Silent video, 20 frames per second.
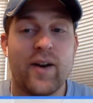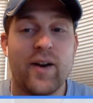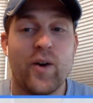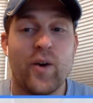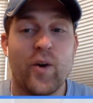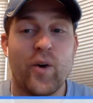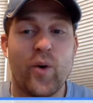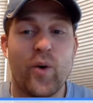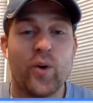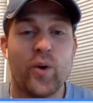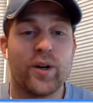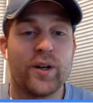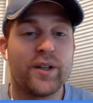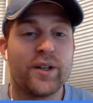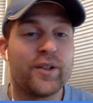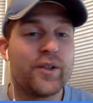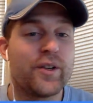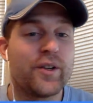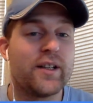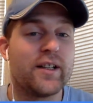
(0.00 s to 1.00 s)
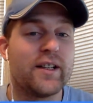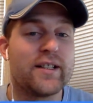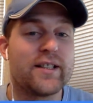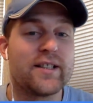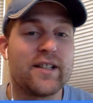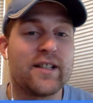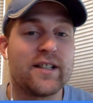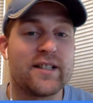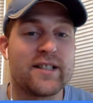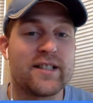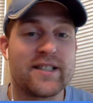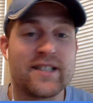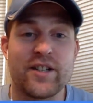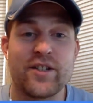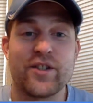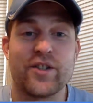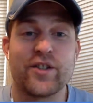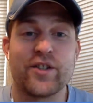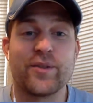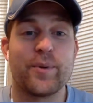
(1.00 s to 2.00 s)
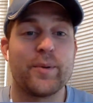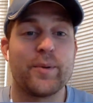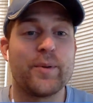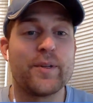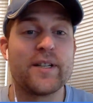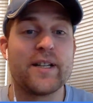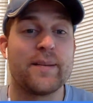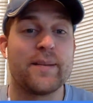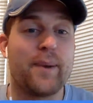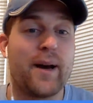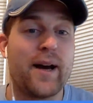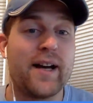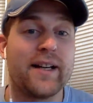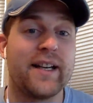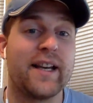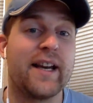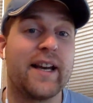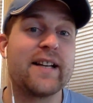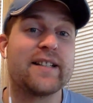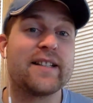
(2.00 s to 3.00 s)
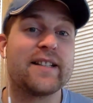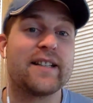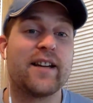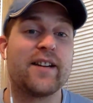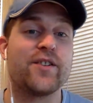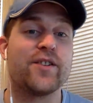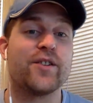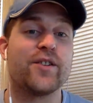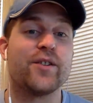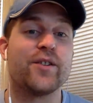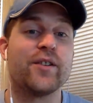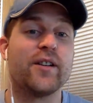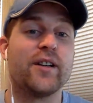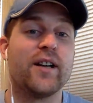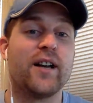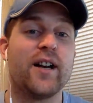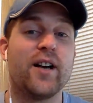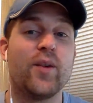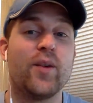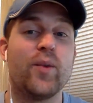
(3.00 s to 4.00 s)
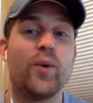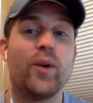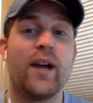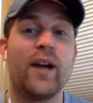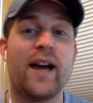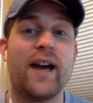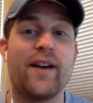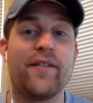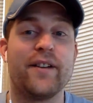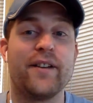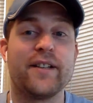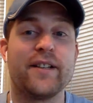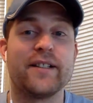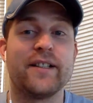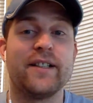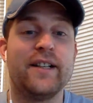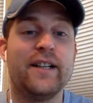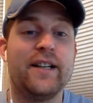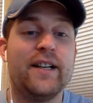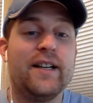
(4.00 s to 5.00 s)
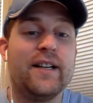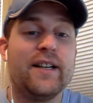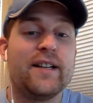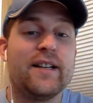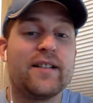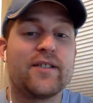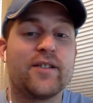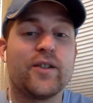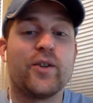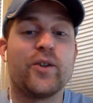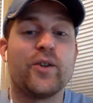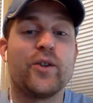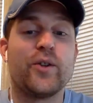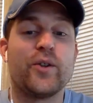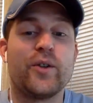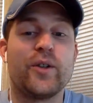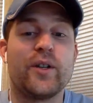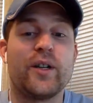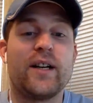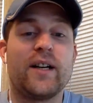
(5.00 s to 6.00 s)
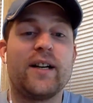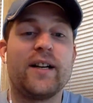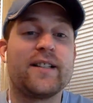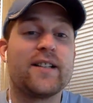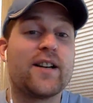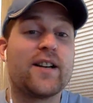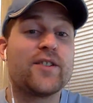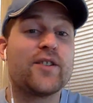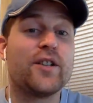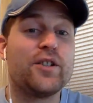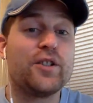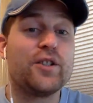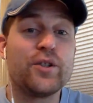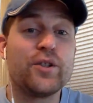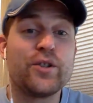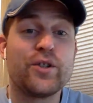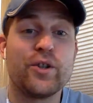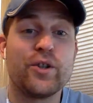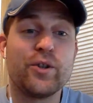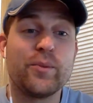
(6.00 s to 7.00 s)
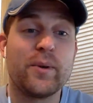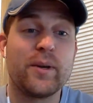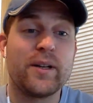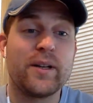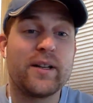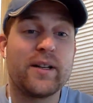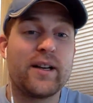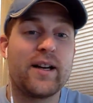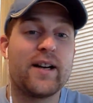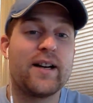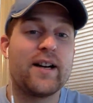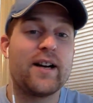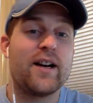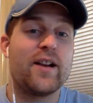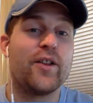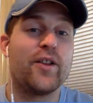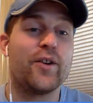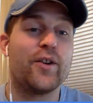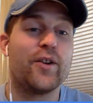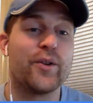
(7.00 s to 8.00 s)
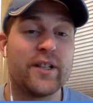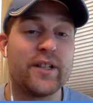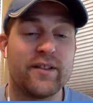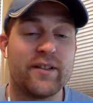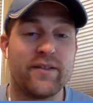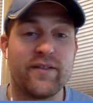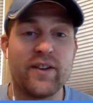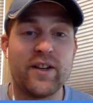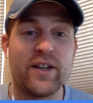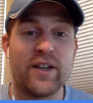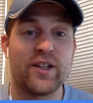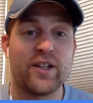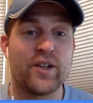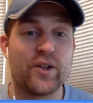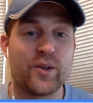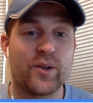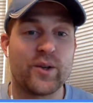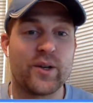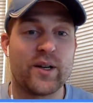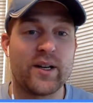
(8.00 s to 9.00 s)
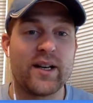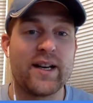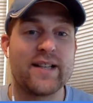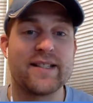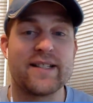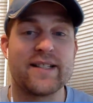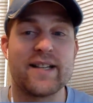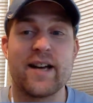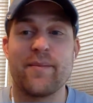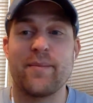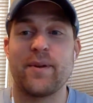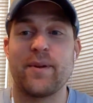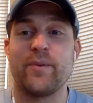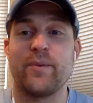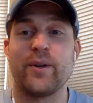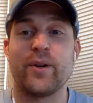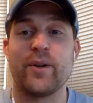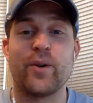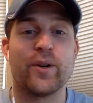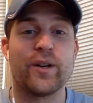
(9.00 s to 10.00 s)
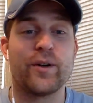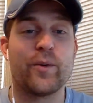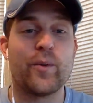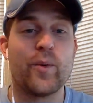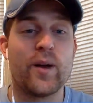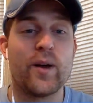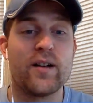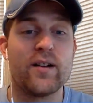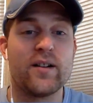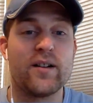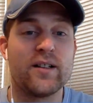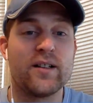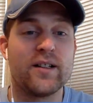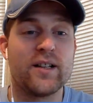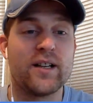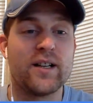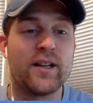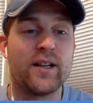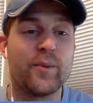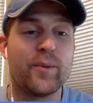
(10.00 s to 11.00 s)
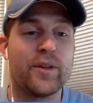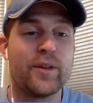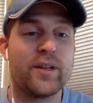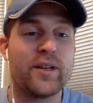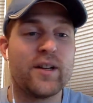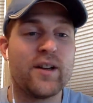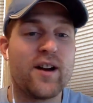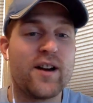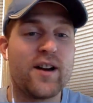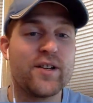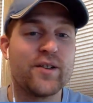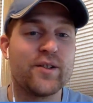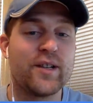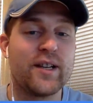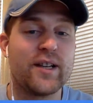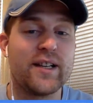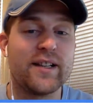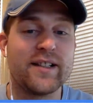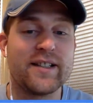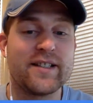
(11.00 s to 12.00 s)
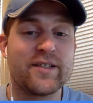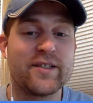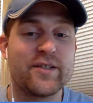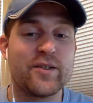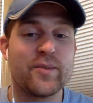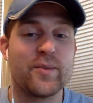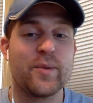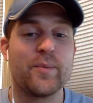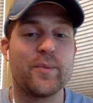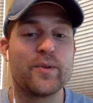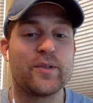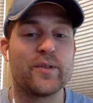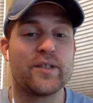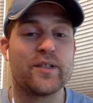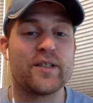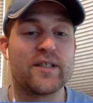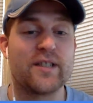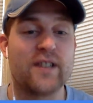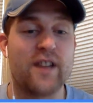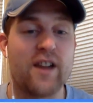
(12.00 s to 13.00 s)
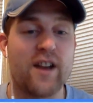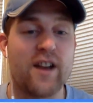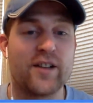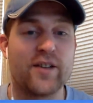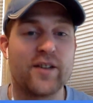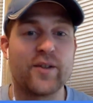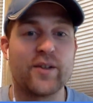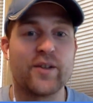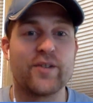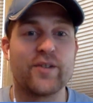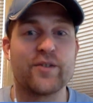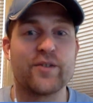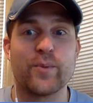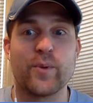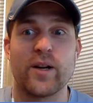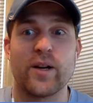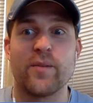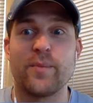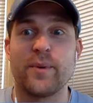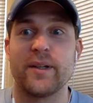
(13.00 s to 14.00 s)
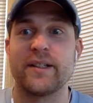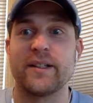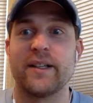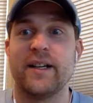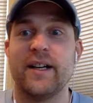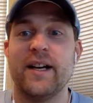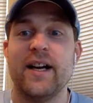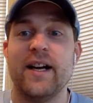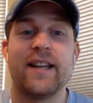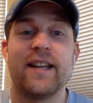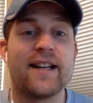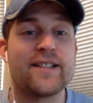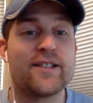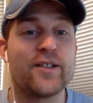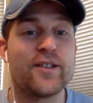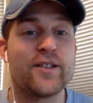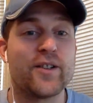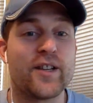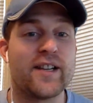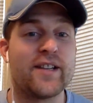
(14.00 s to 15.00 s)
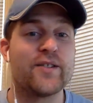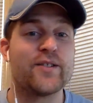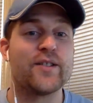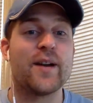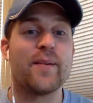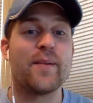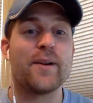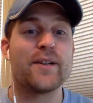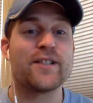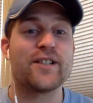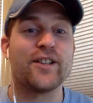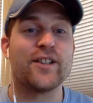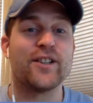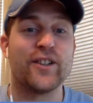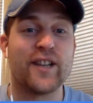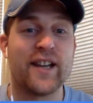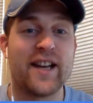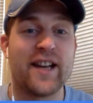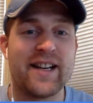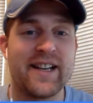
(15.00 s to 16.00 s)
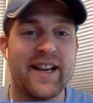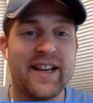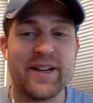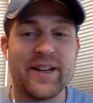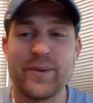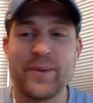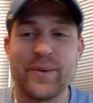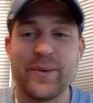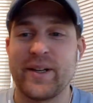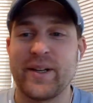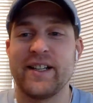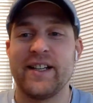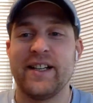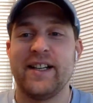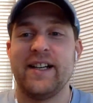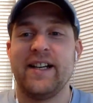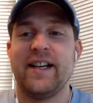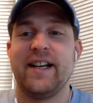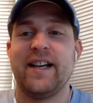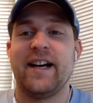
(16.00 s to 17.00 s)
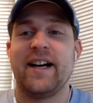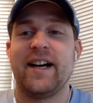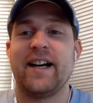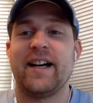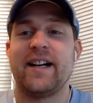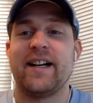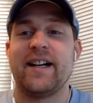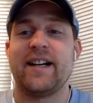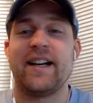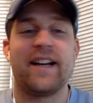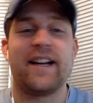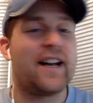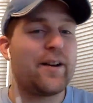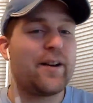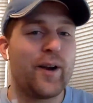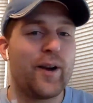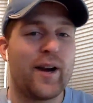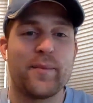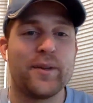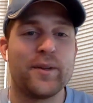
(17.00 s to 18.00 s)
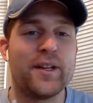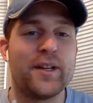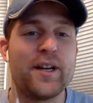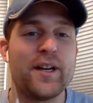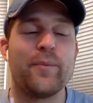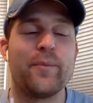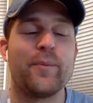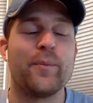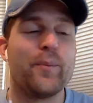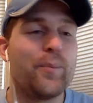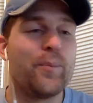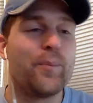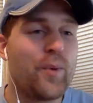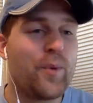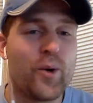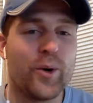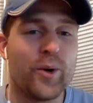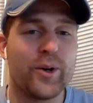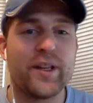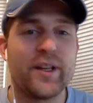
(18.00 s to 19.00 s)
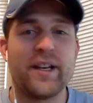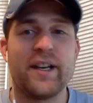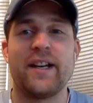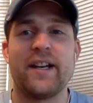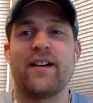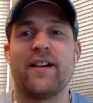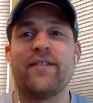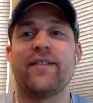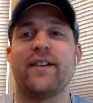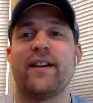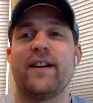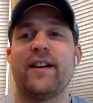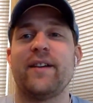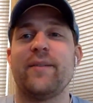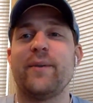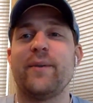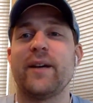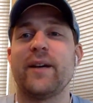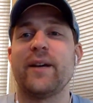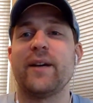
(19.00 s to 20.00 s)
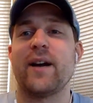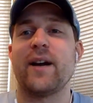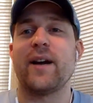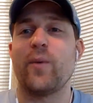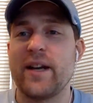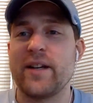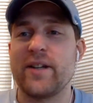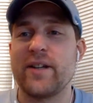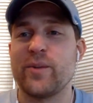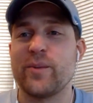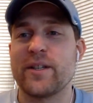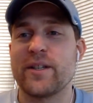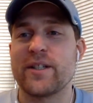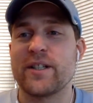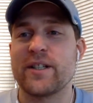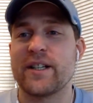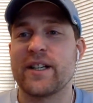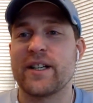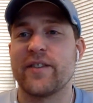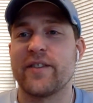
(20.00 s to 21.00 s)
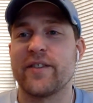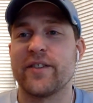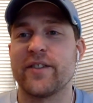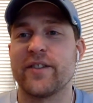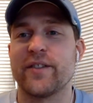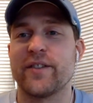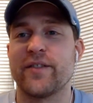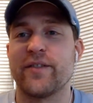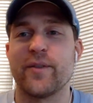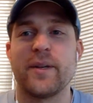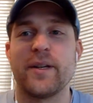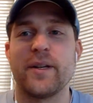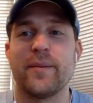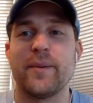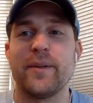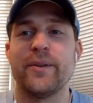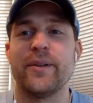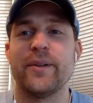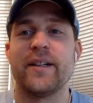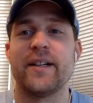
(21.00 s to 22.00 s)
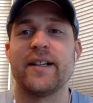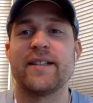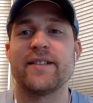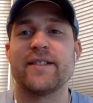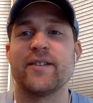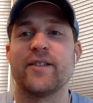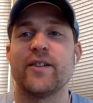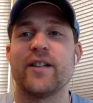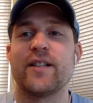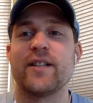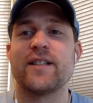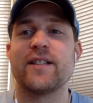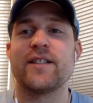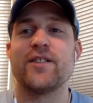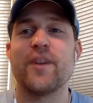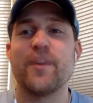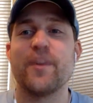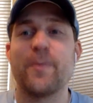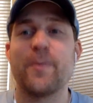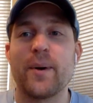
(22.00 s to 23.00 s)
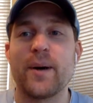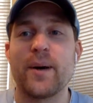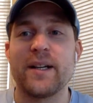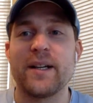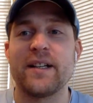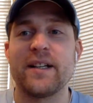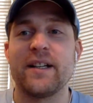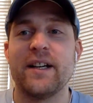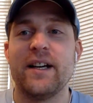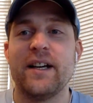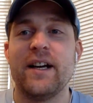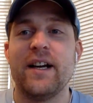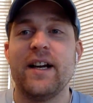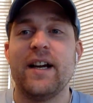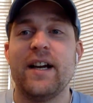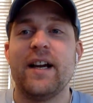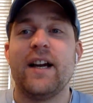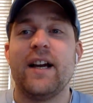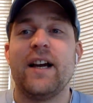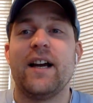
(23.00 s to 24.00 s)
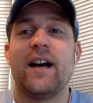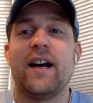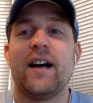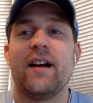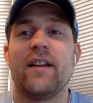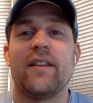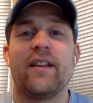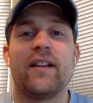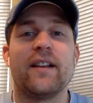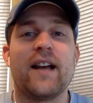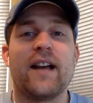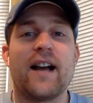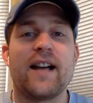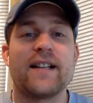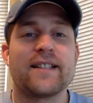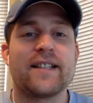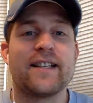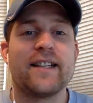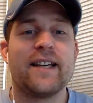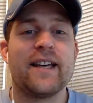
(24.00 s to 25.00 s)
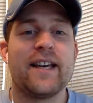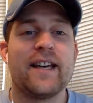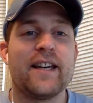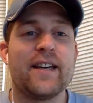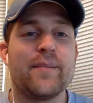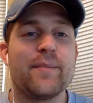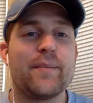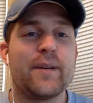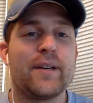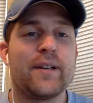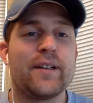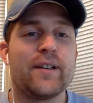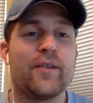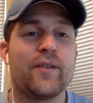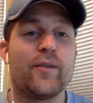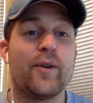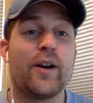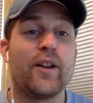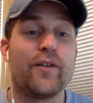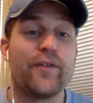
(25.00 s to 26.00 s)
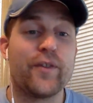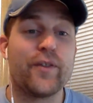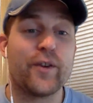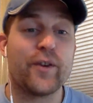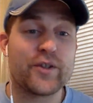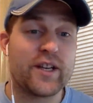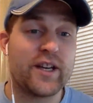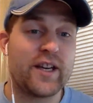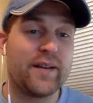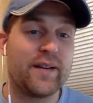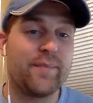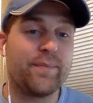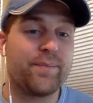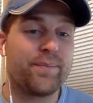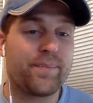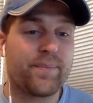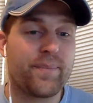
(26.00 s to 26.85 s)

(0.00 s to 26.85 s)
Or you can listen on Stitcher. Pretty much any podcast catcher will have it. So it's also on YouTube, although the video has not been recording well with the audio lately, so it's been mostly just audio there as well. But that's okay. There's not much to look at anyway. And I've rambled on more than enough, and we got way too much to cover for me to be doing that. So let's jump on in. The last game, well, the first game